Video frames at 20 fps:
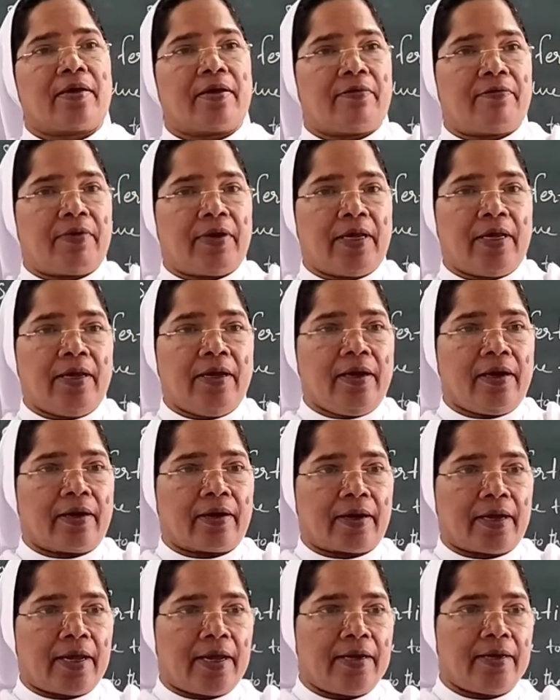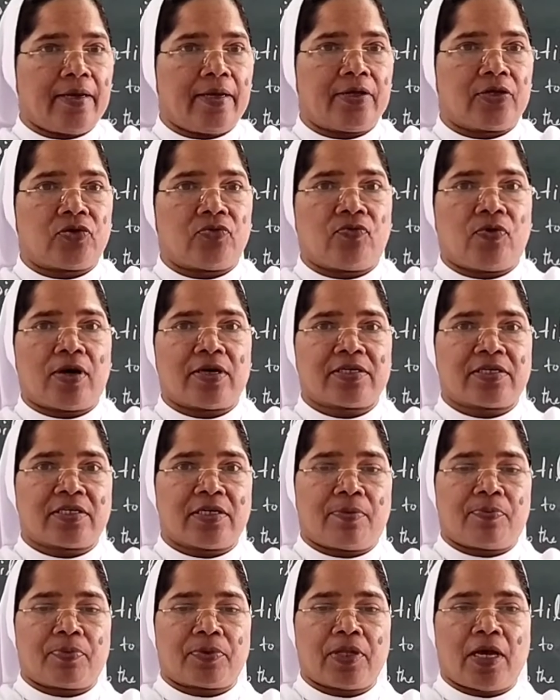heavy rain. It
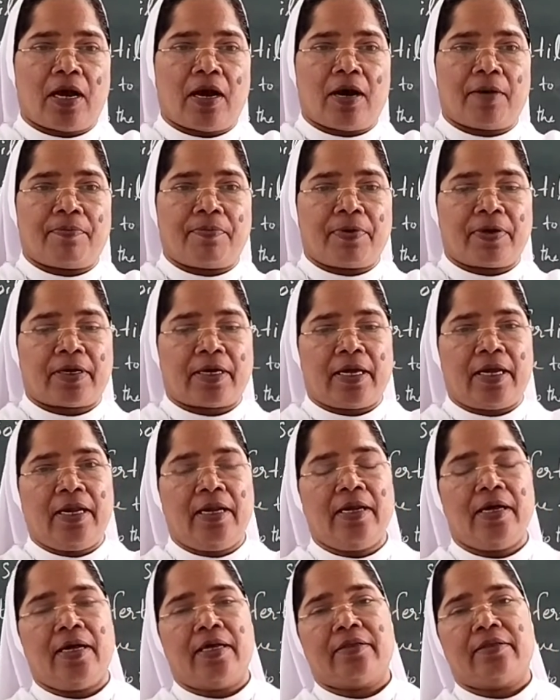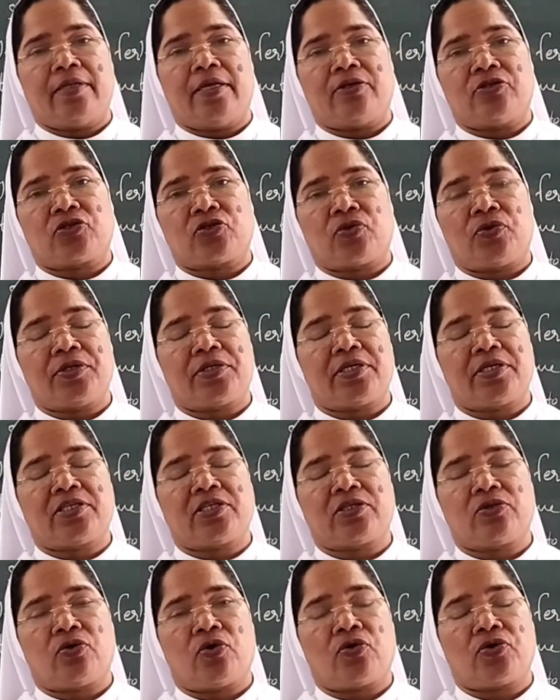washed up the upper rain, and so it
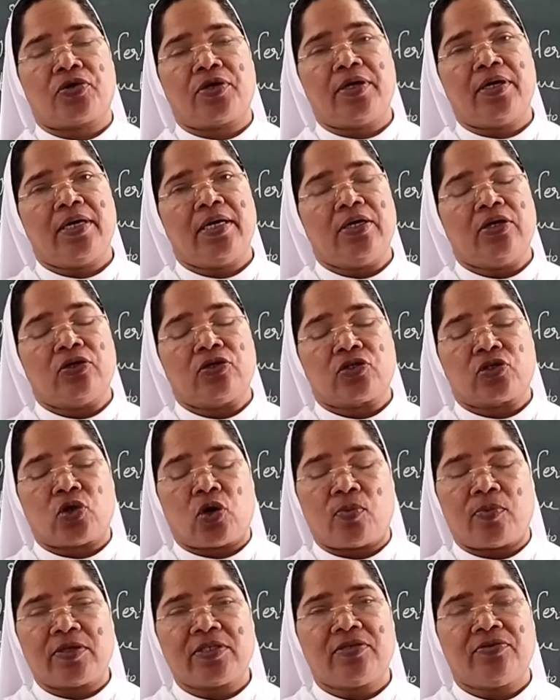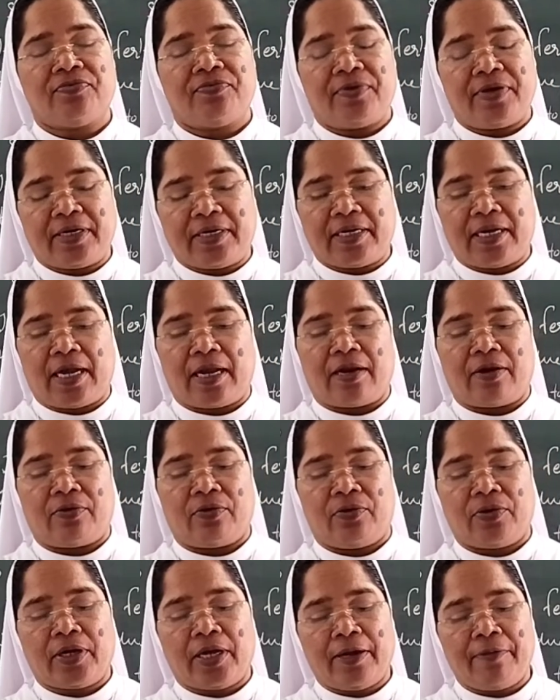is not so much fertile.
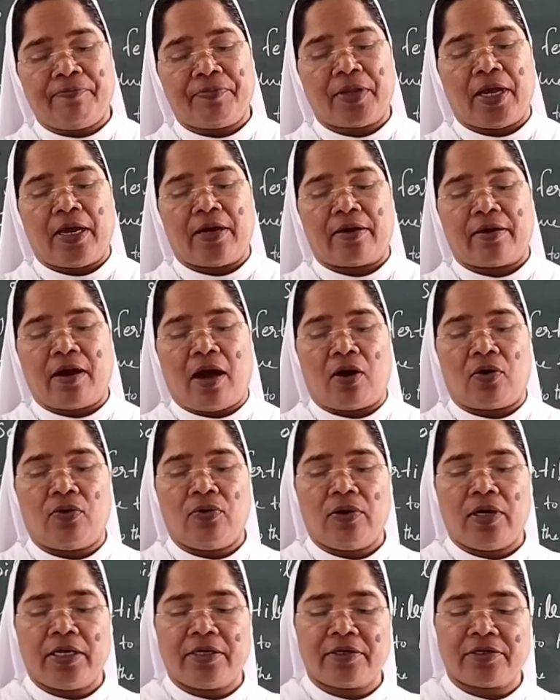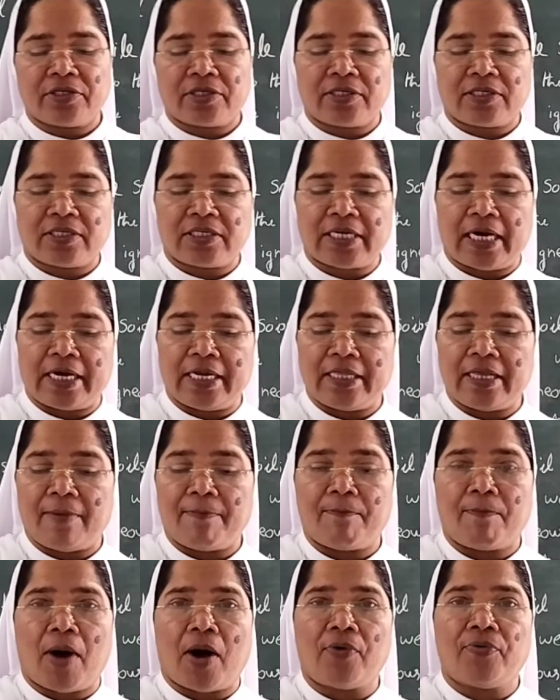Okay. Now let us study
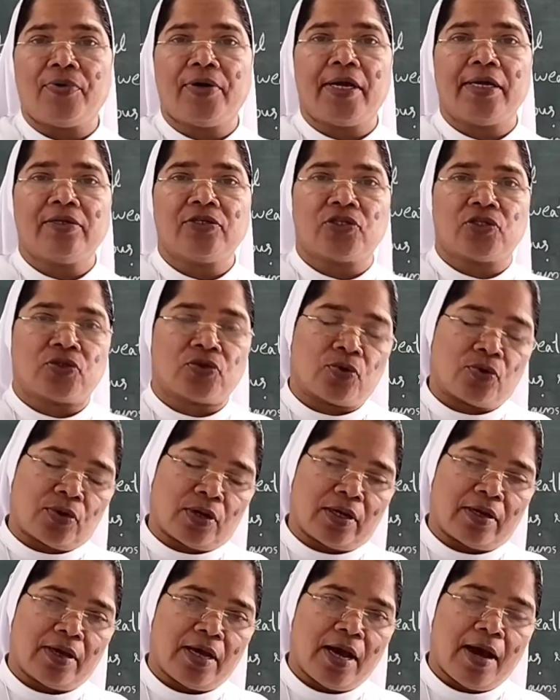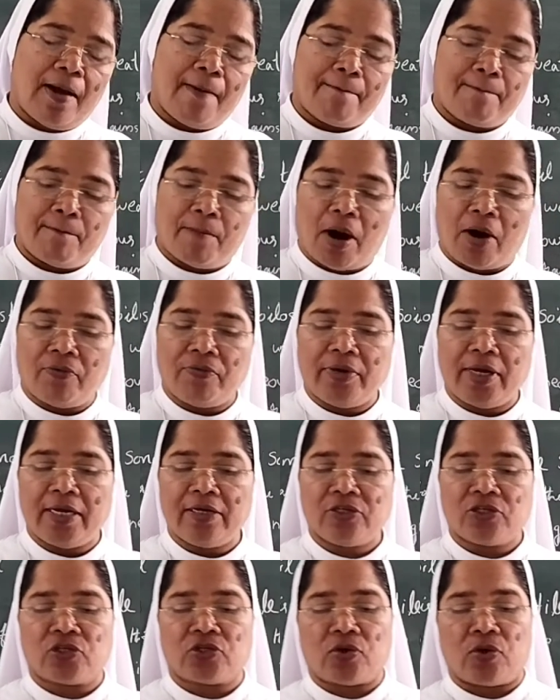the mountain soil.
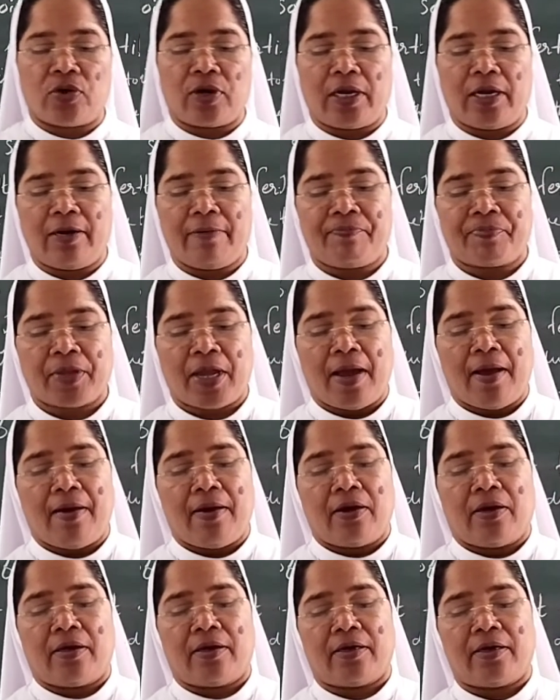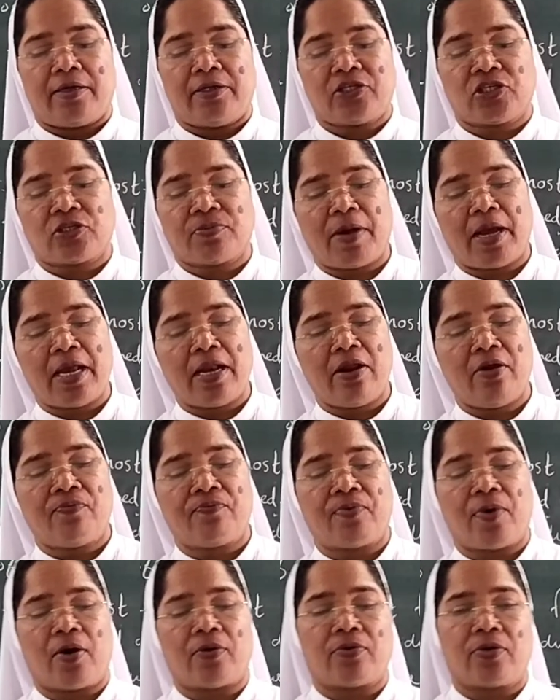Mountain soil it is
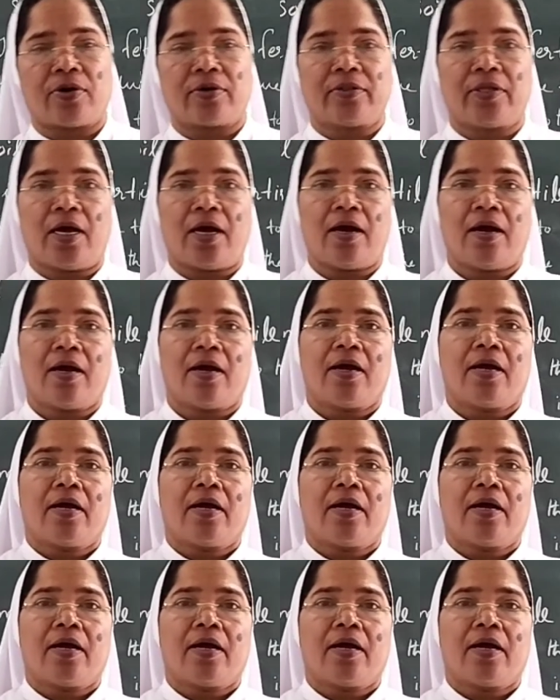mainly found on the